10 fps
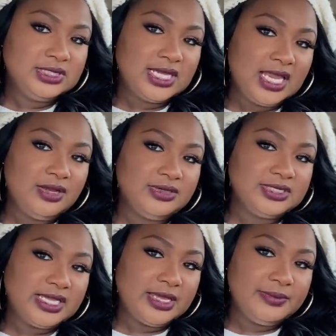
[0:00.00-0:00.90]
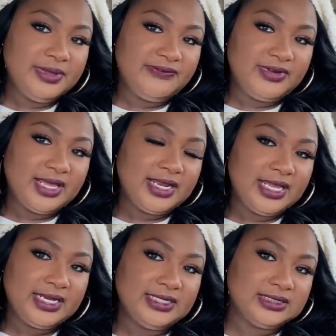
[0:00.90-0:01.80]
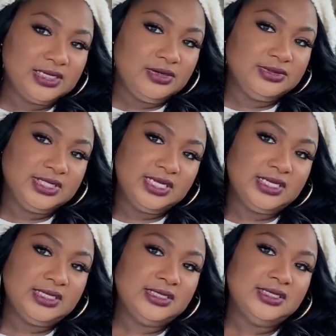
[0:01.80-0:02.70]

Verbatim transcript: how long this hair been flying like this the whole time?